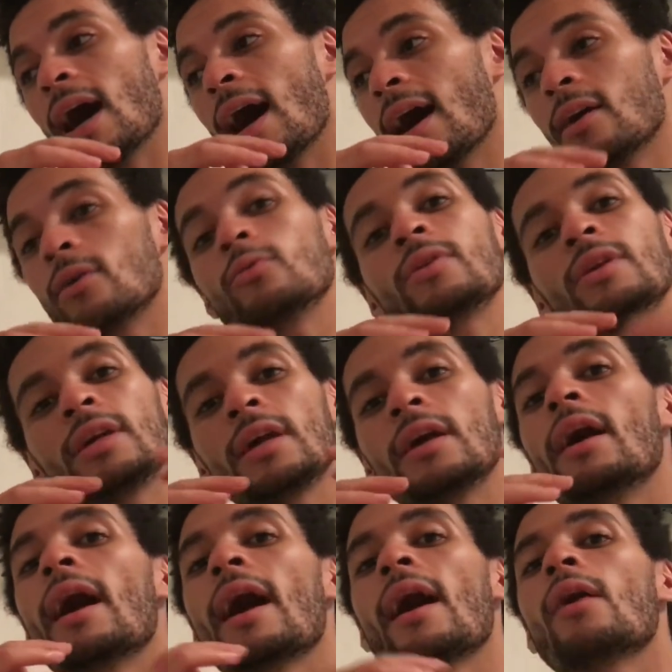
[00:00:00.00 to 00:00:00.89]
I don't
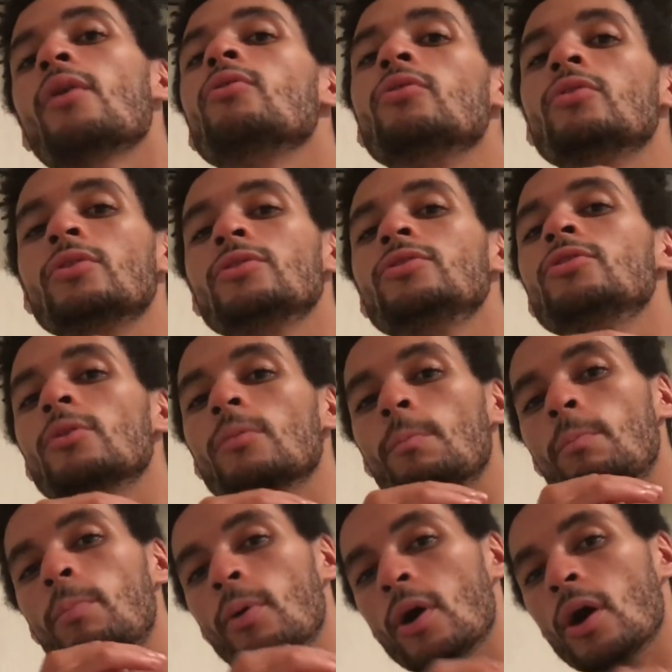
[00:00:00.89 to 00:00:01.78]
care how good your
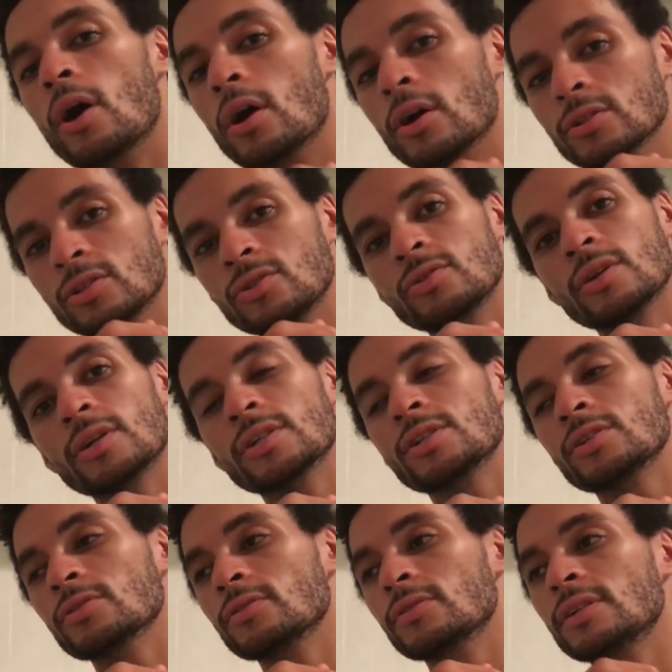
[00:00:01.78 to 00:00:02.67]
bar
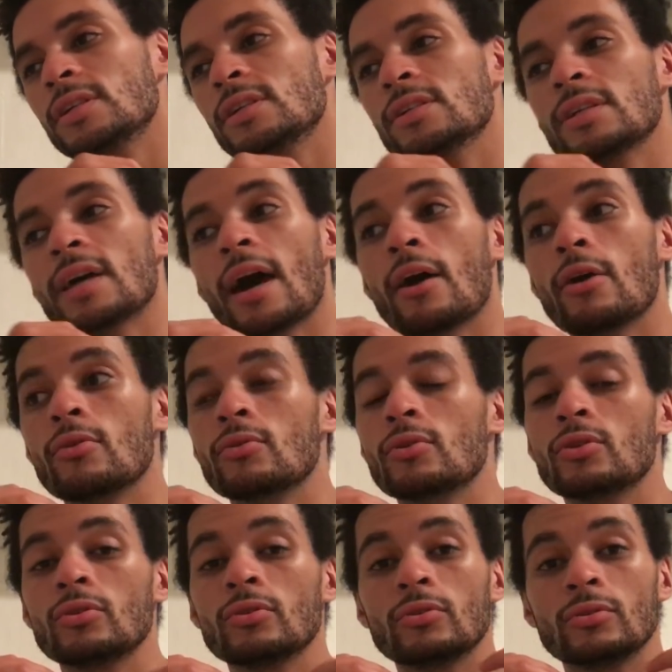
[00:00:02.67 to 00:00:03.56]
structure is, how
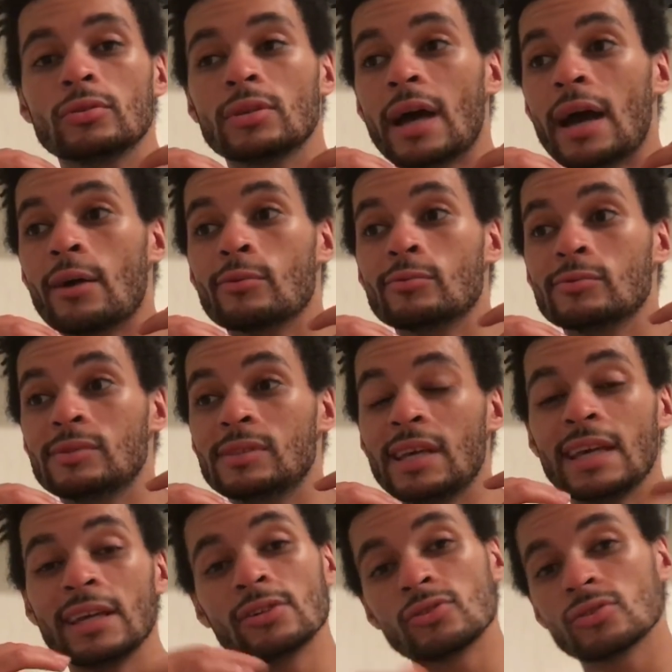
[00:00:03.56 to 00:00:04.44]

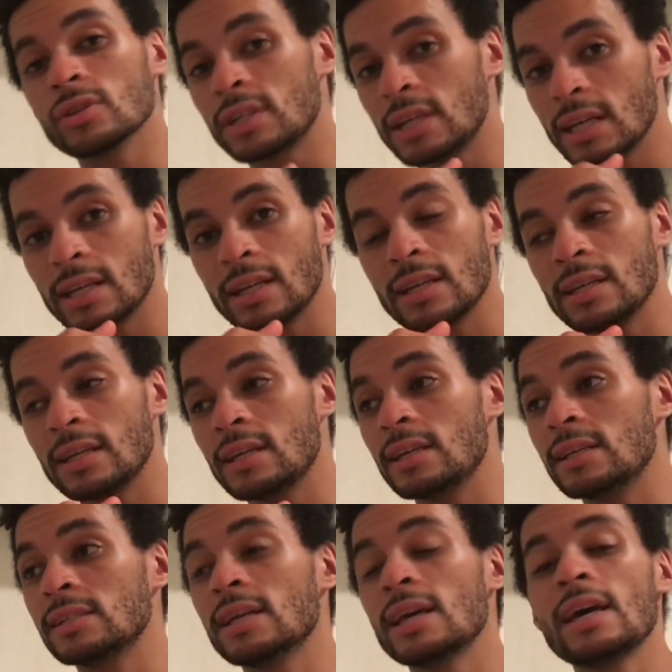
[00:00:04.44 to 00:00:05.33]
intricate it
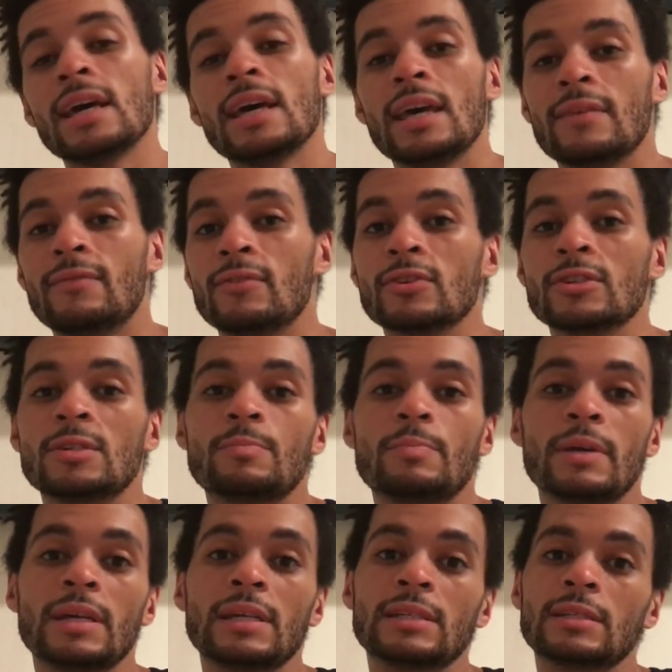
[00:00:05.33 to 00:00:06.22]
is, if you're
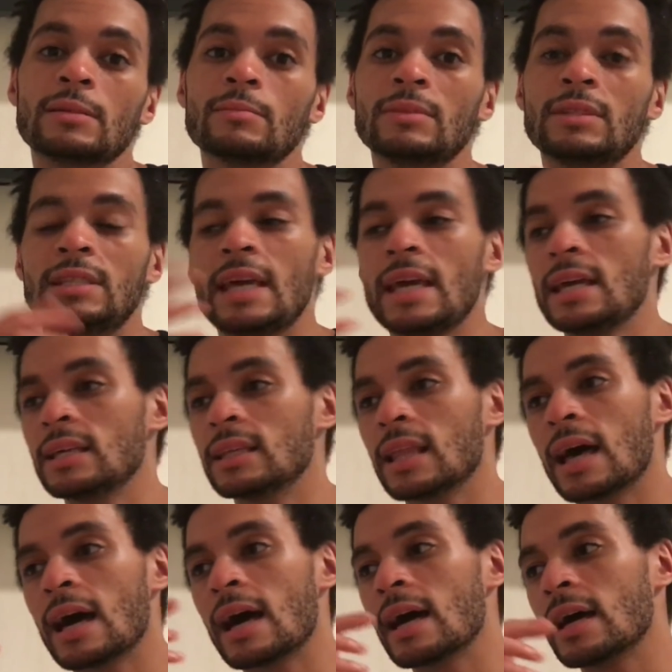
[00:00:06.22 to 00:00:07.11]
spitting some
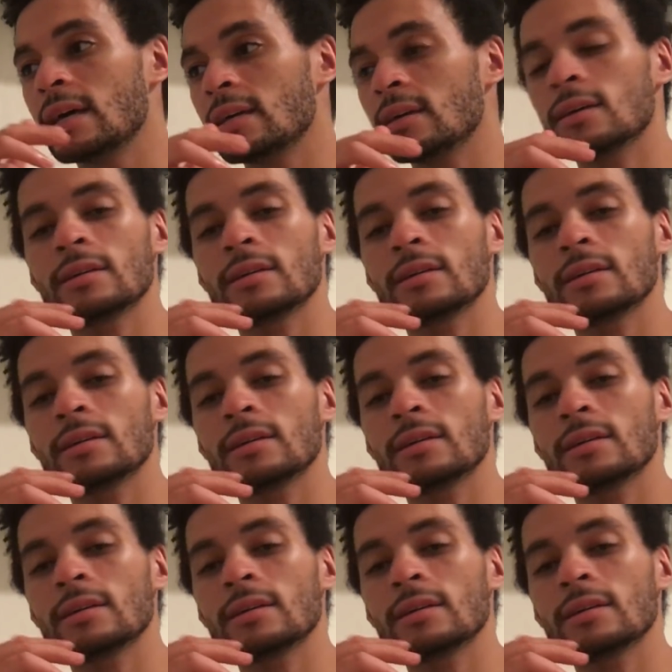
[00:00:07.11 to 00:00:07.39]
daylight